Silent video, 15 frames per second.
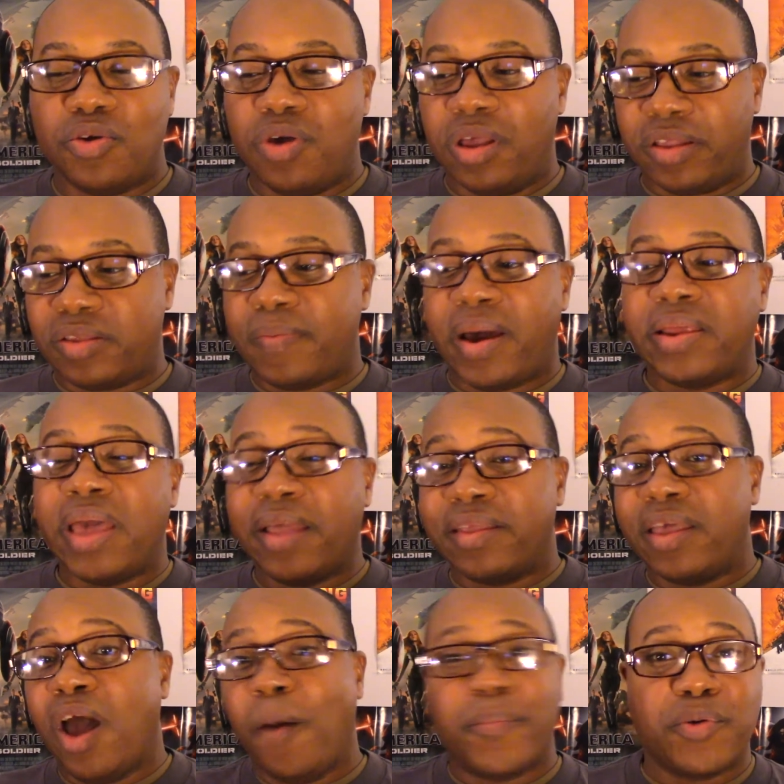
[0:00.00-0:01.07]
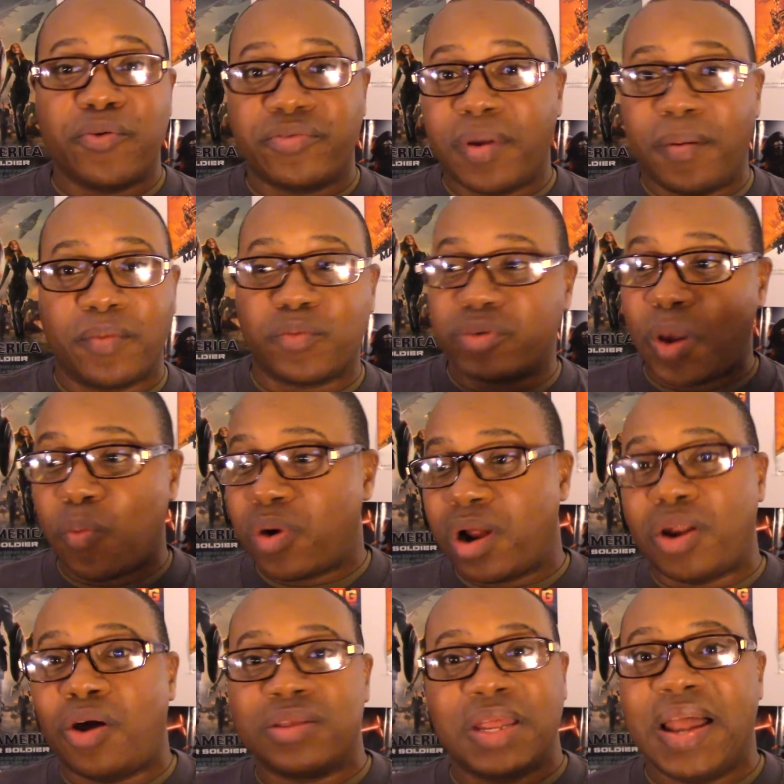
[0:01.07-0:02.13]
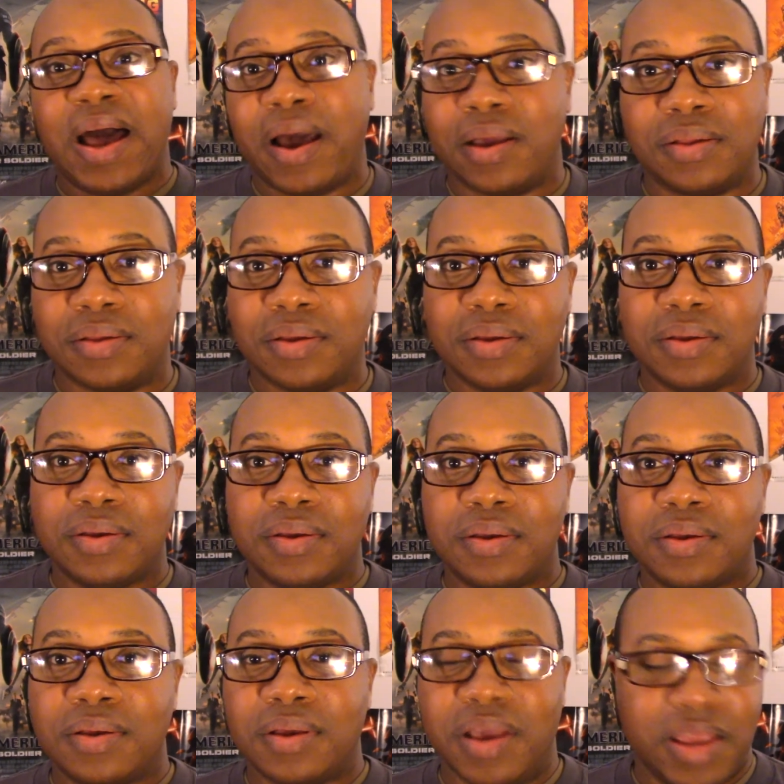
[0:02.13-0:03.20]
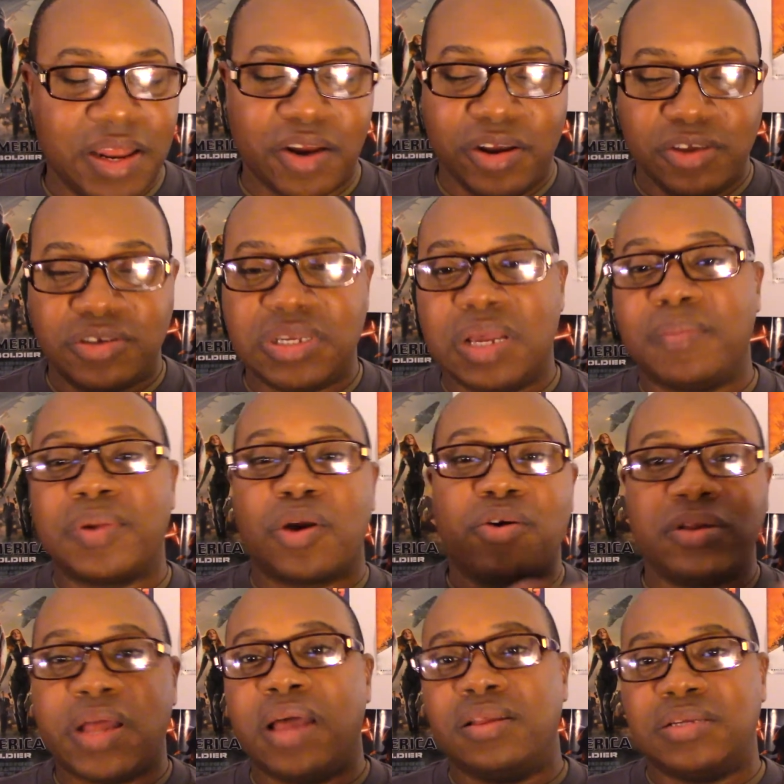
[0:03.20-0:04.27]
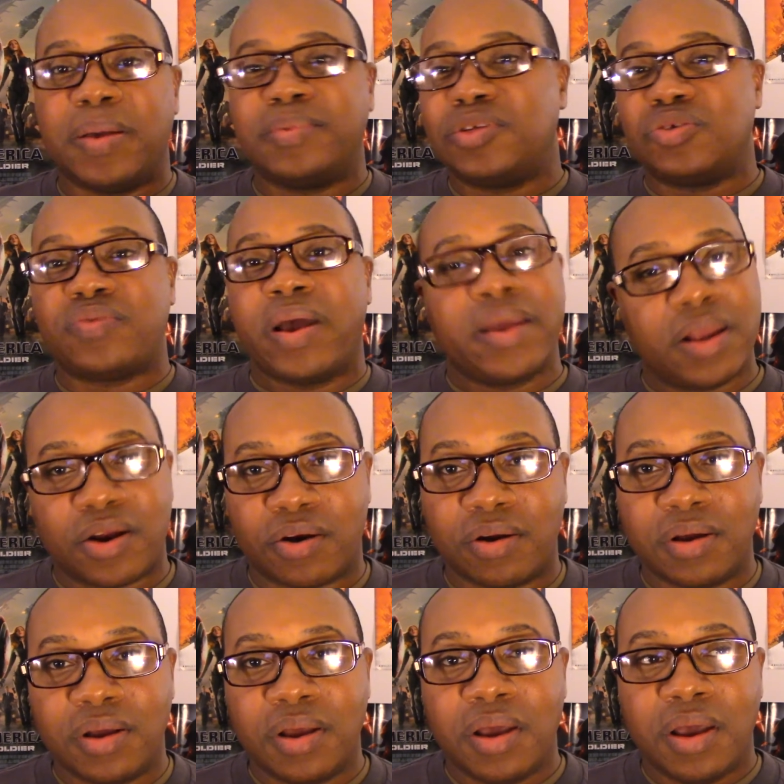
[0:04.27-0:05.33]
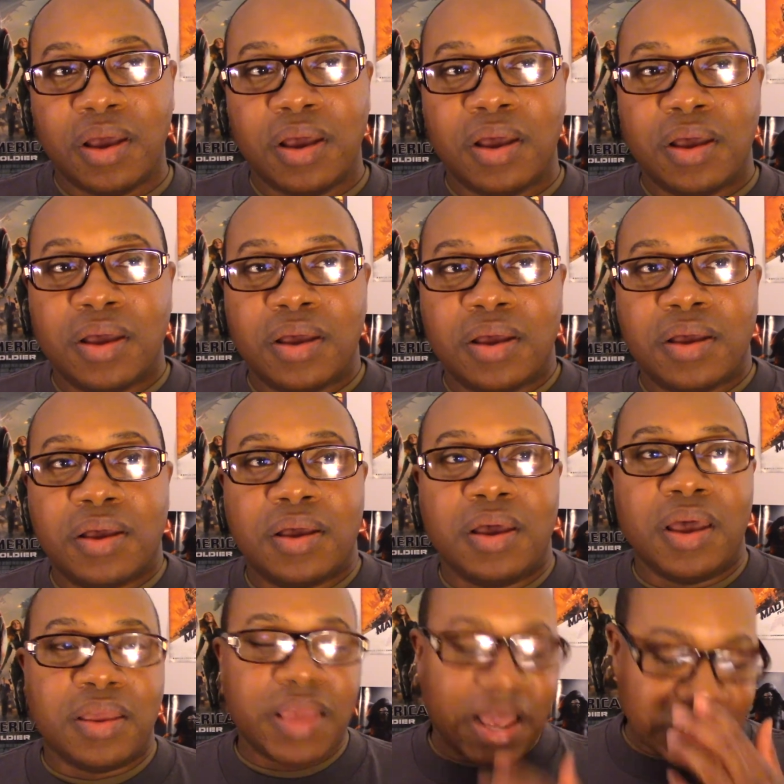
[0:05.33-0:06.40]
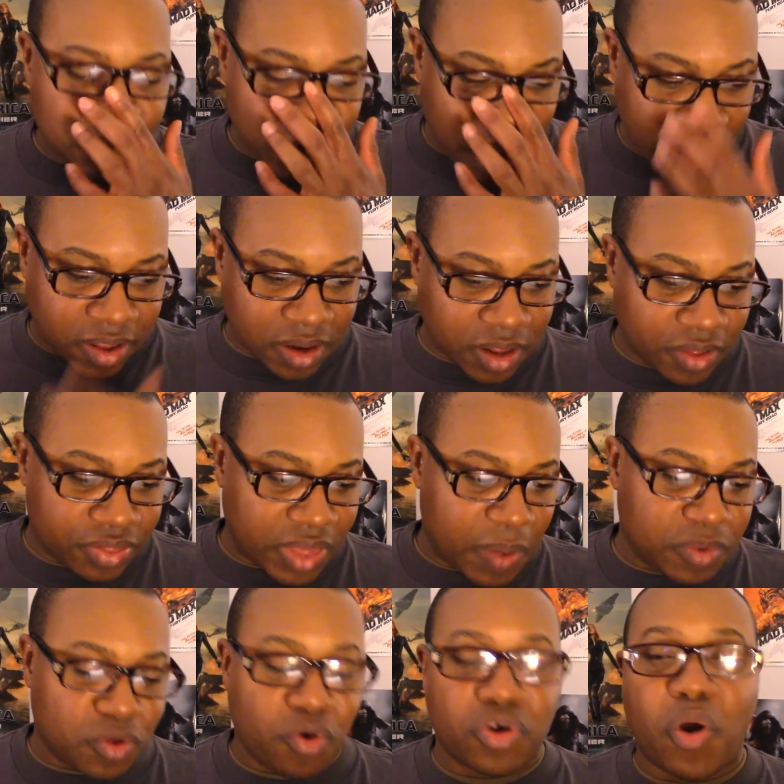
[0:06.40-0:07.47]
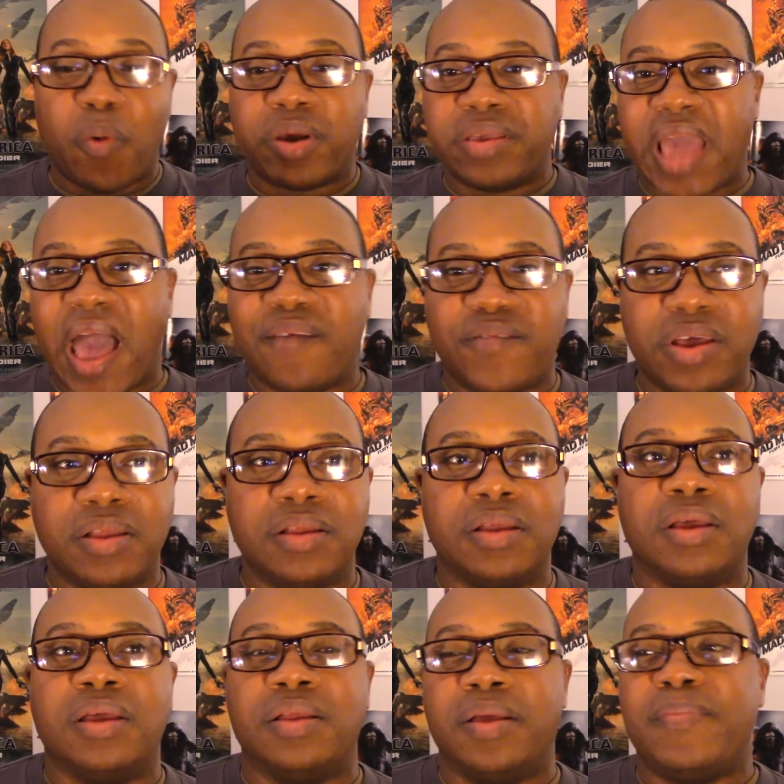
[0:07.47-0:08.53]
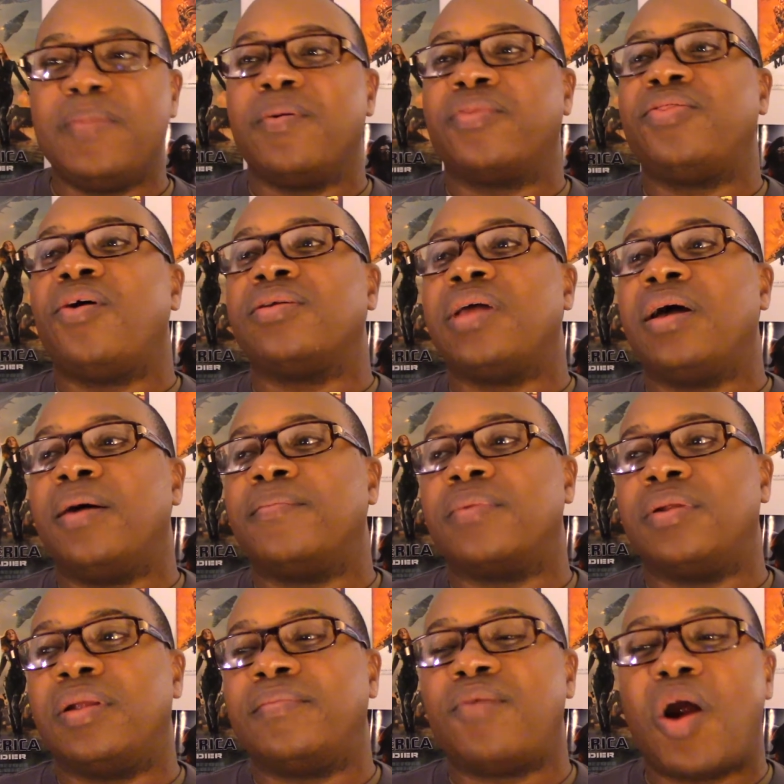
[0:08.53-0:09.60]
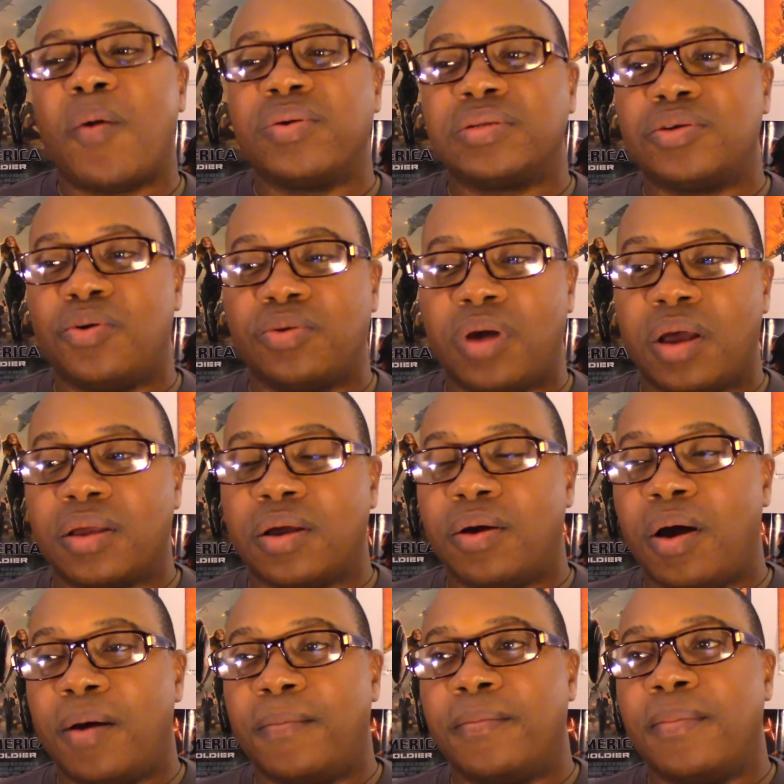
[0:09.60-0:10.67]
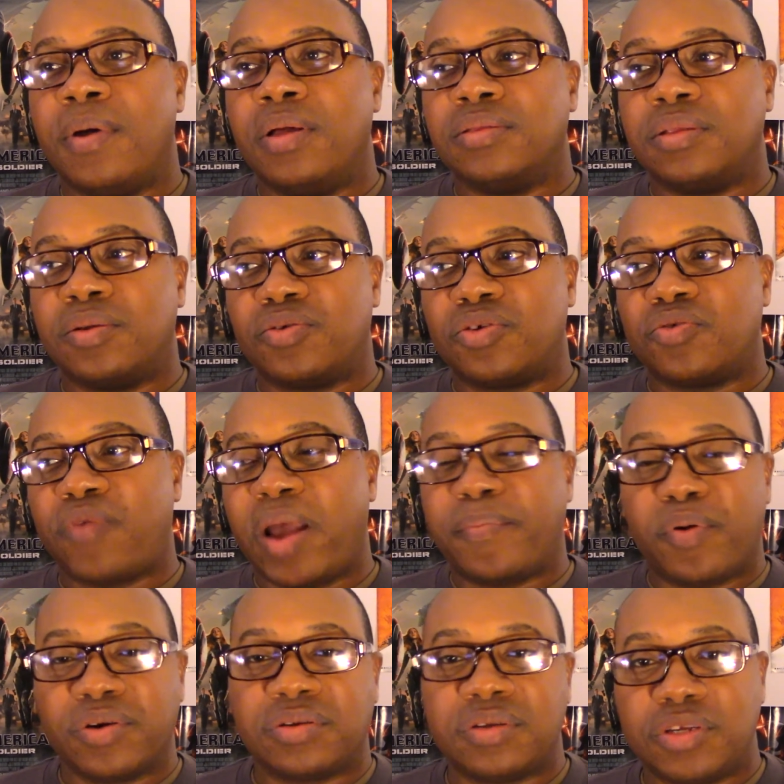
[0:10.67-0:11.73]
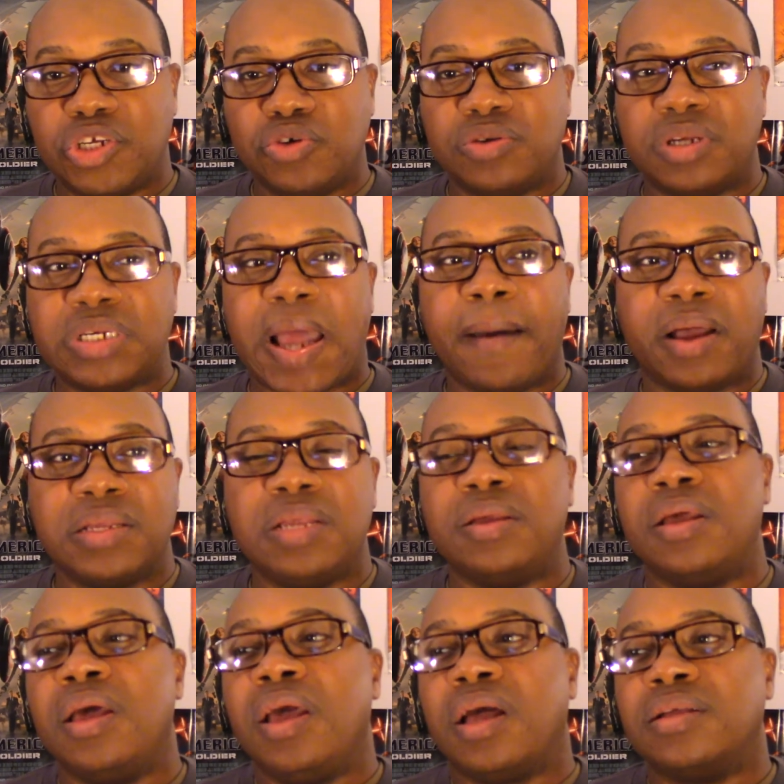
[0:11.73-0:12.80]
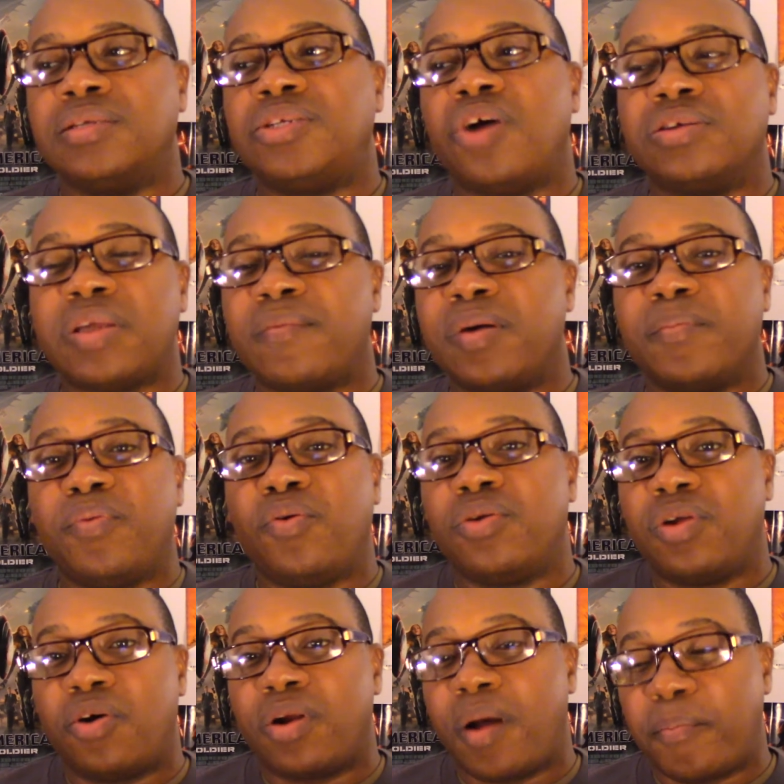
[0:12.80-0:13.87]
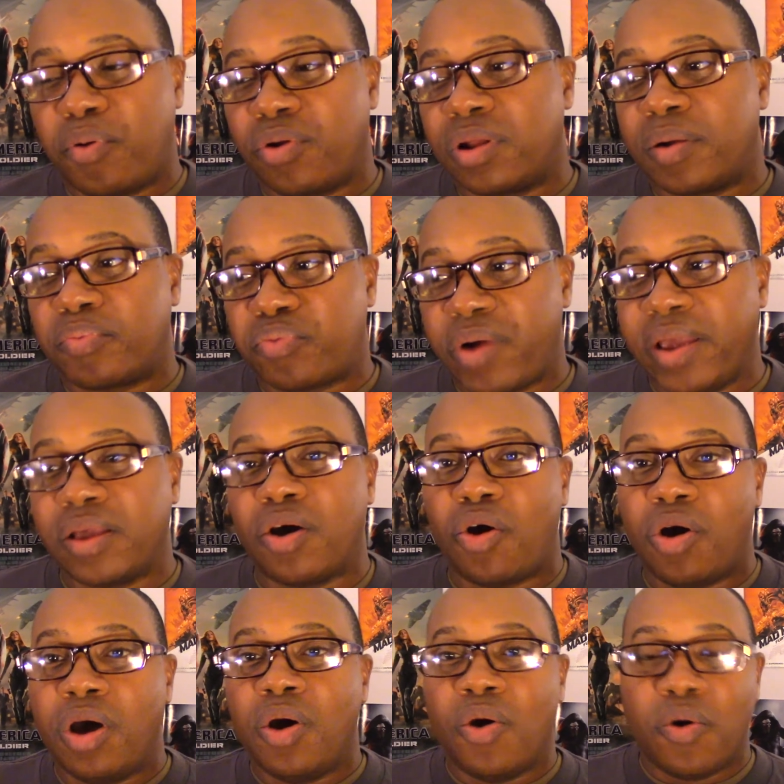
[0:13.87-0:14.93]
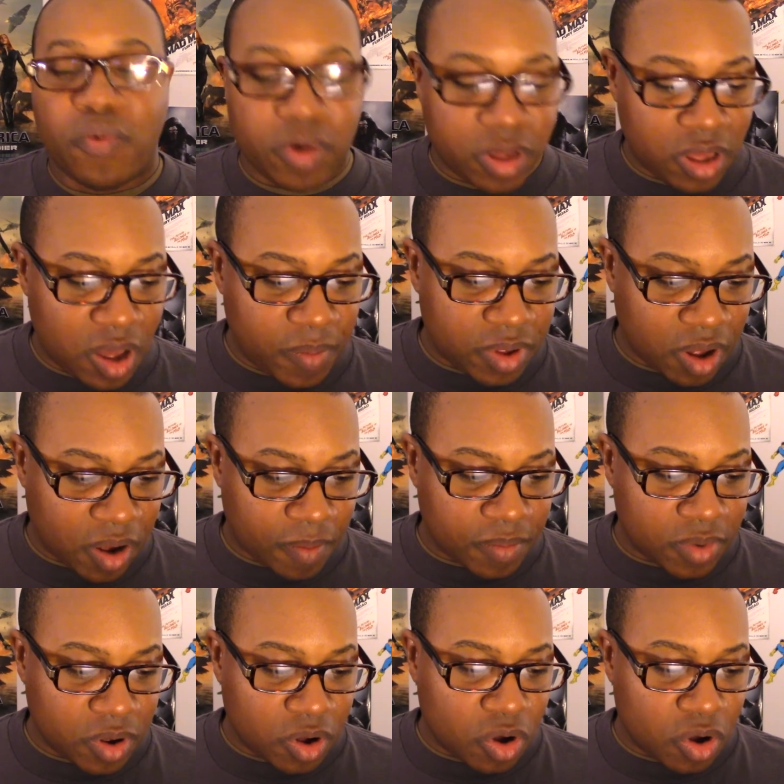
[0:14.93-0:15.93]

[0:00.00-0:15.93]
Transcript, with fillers: somebody had to help you somewhere along the line. And you, you see him learning that in this episode right here. And yes, you had the, the thing was going on with Yaphit, and, and people thought that um, LaMarr wasn't on like um the, the right person to choose the job because he it starts off with him pulling on uh, pulling a prank with him and um